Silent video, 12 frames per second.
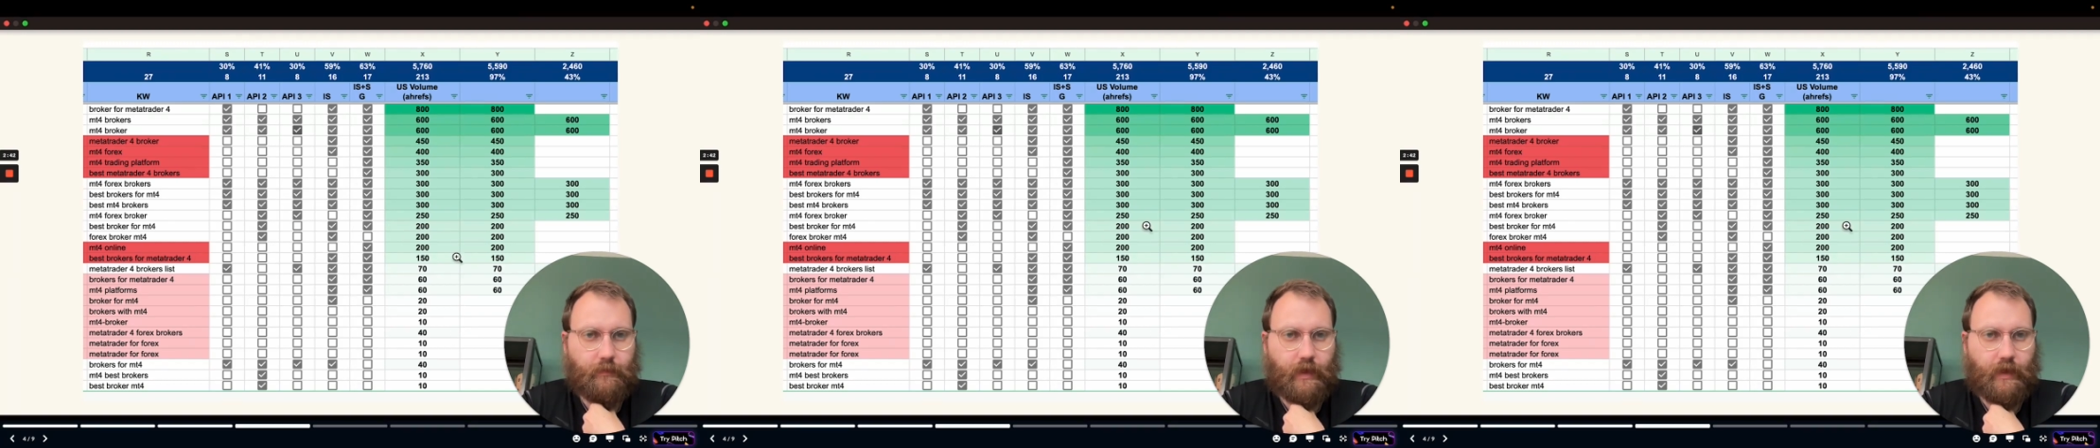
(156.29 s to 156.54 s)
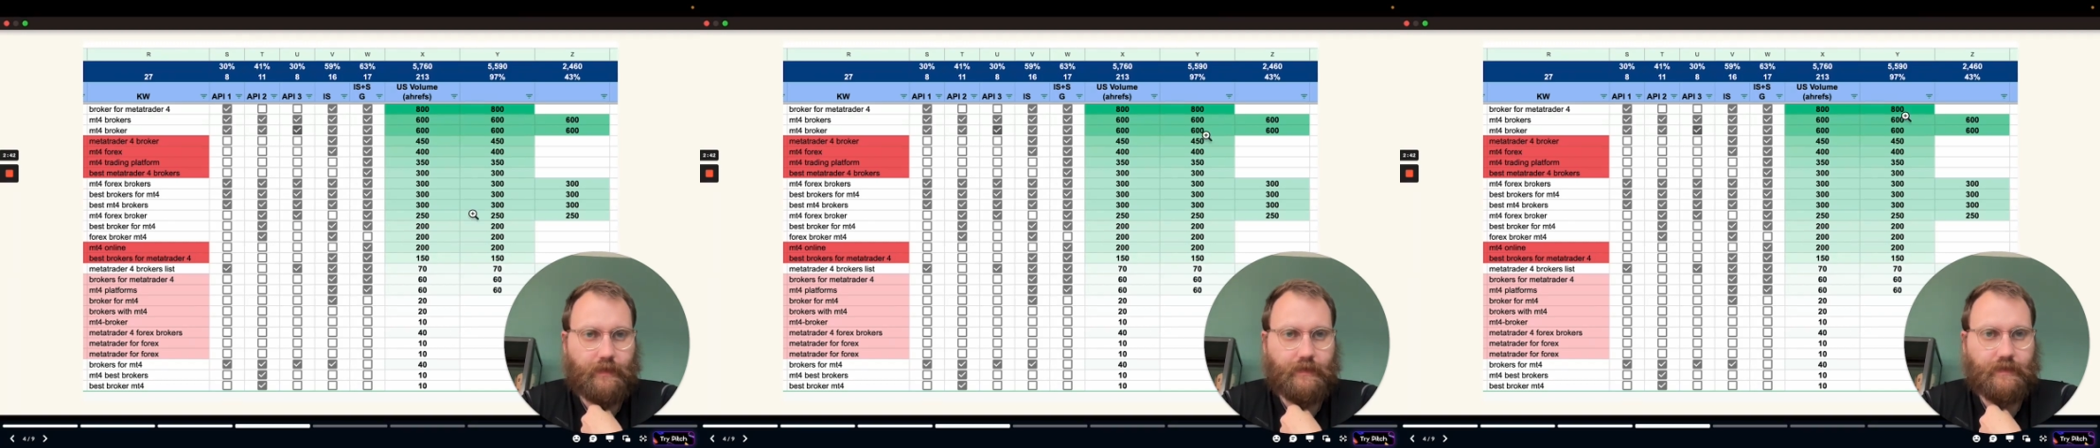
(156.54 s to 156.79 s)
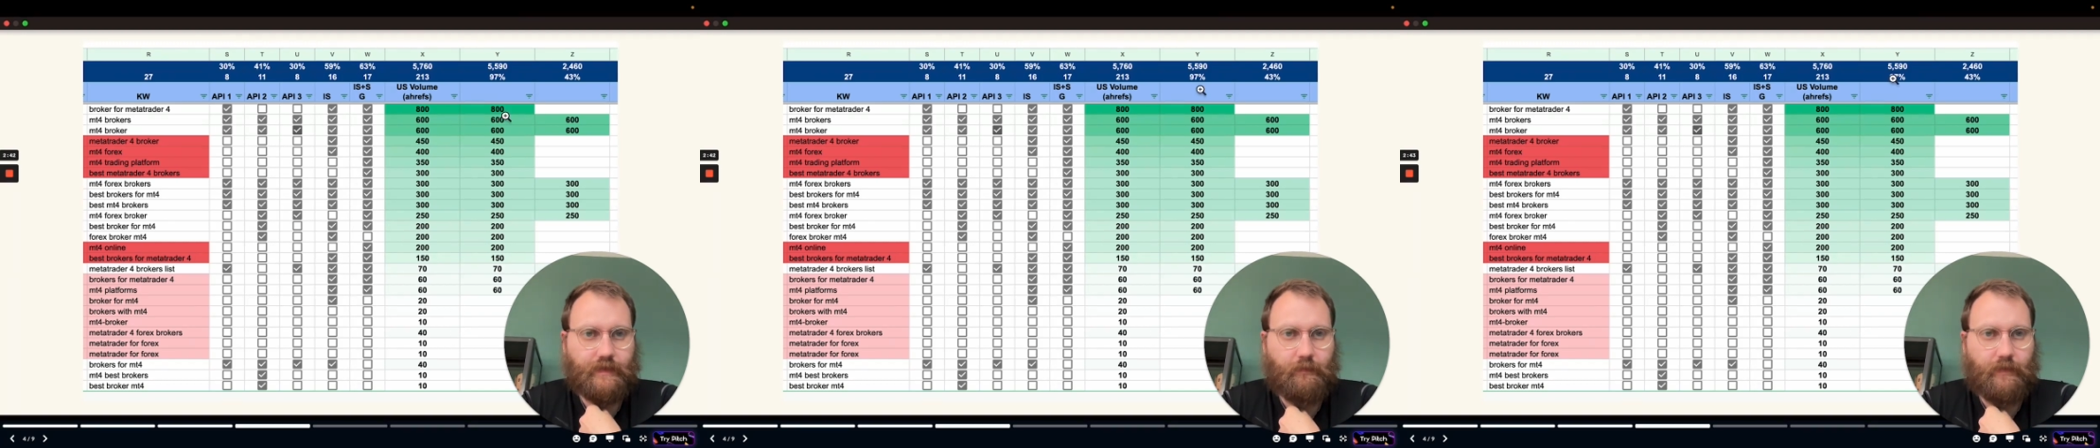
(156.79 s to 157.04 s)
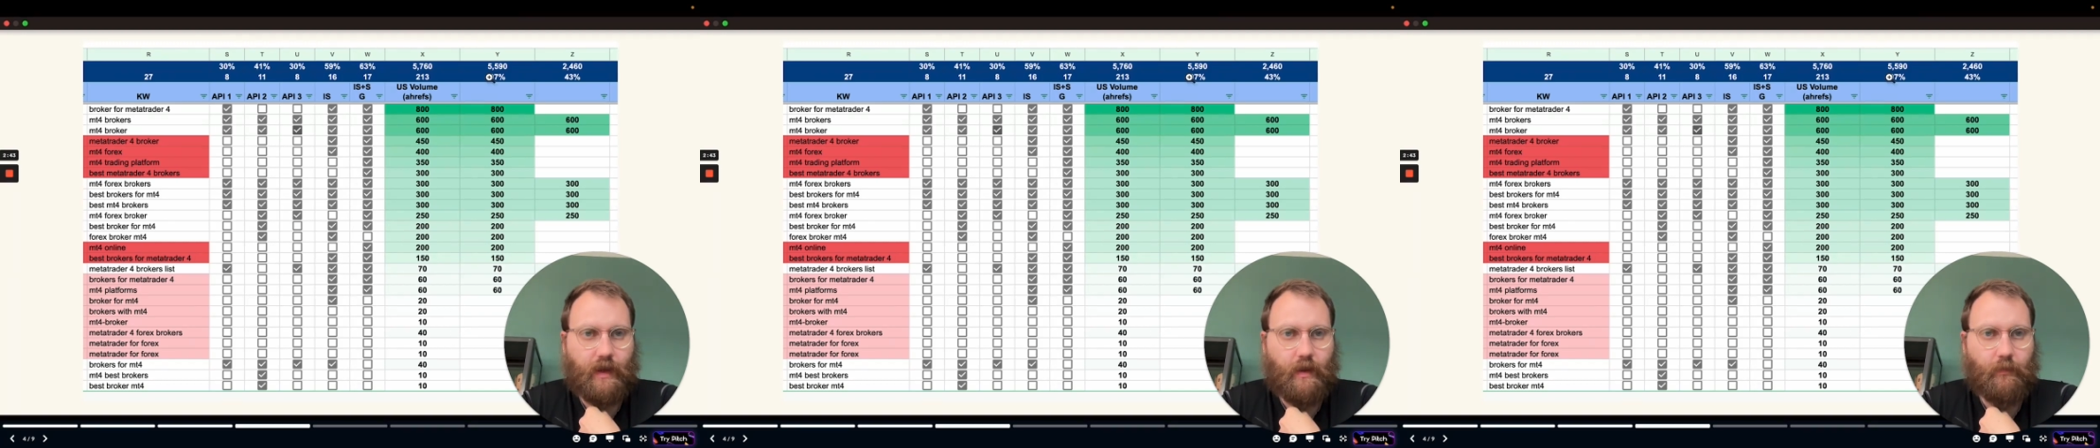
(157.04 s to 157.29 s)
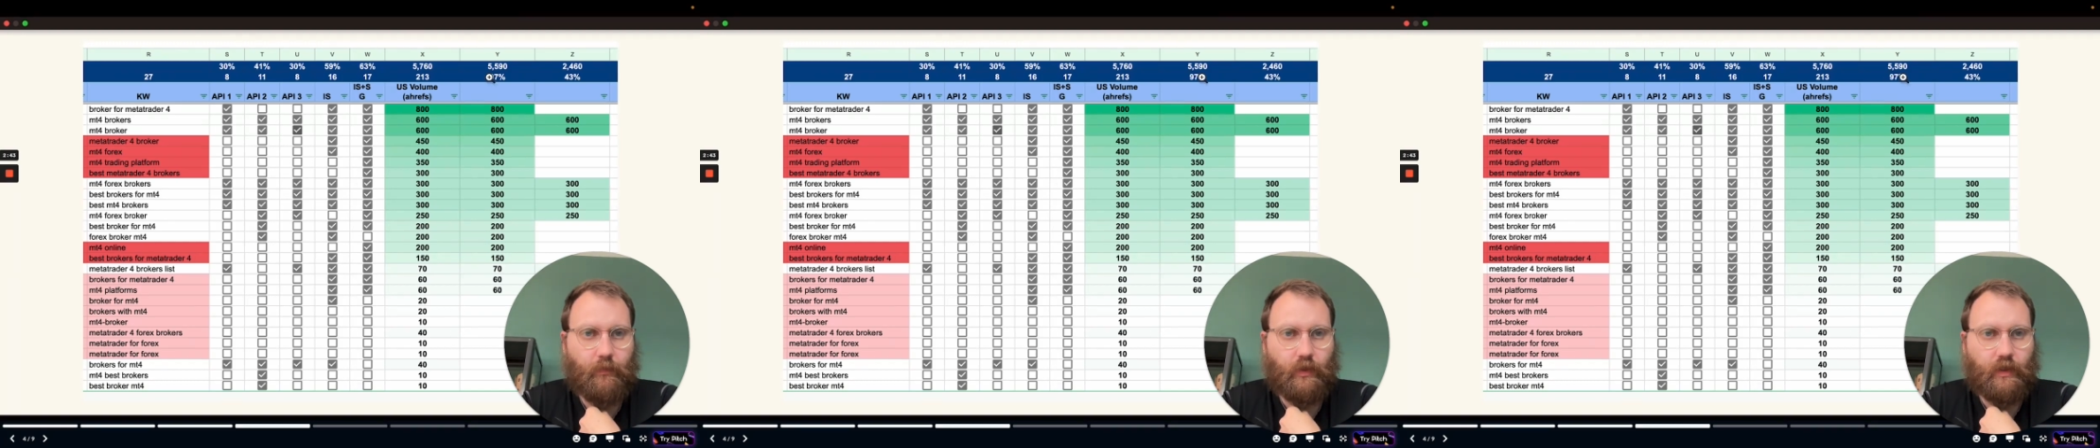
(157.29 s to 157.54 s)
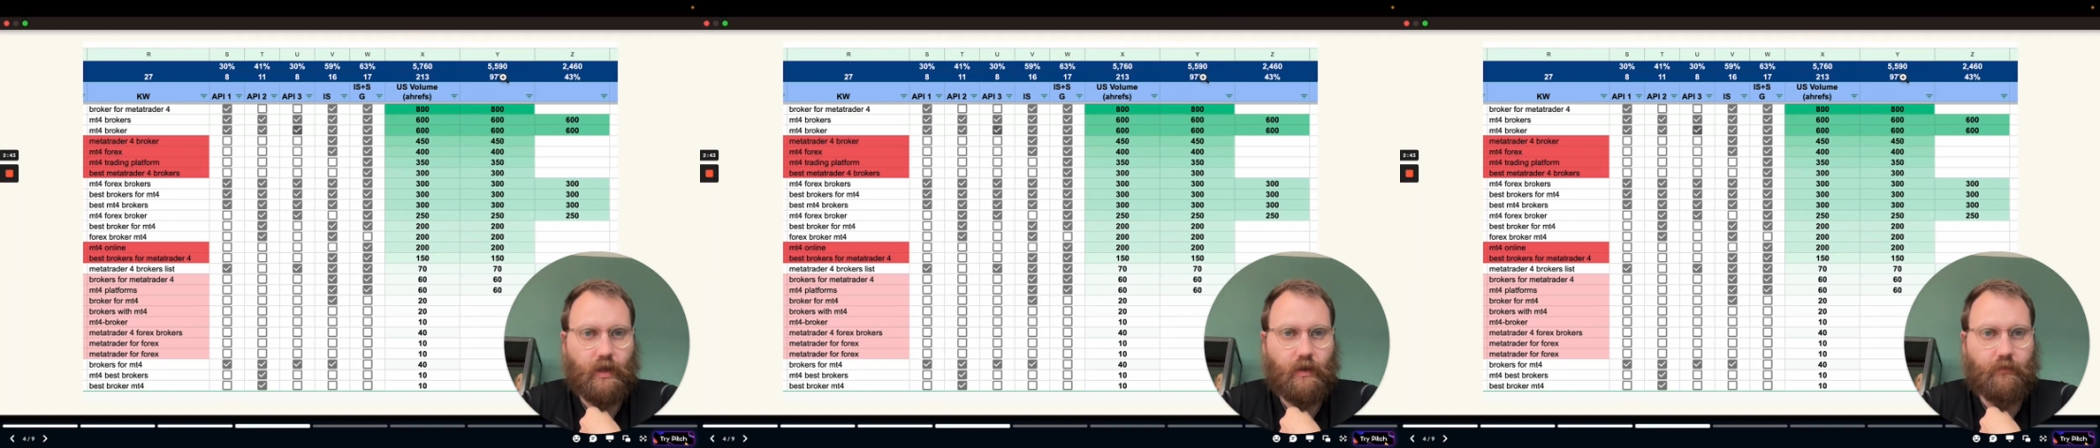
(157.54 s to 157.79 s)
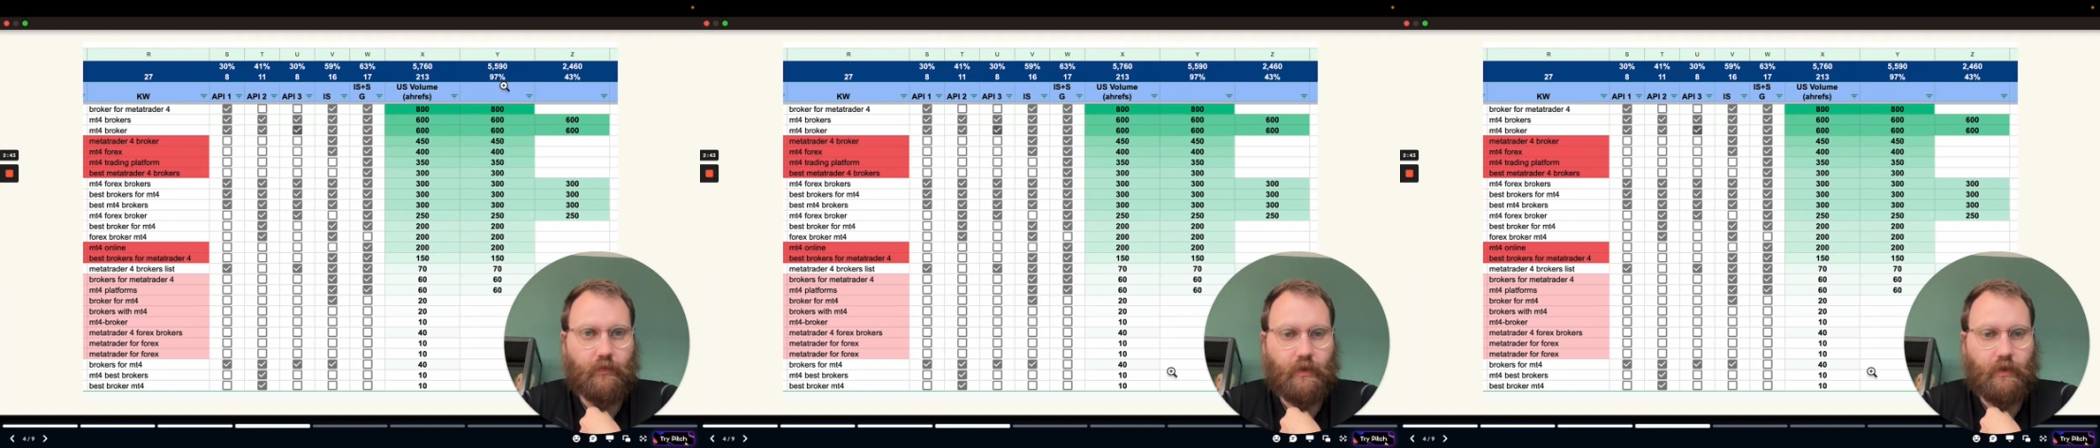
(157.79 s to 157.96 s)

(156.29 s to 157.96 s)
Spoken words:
but at the same time, we cover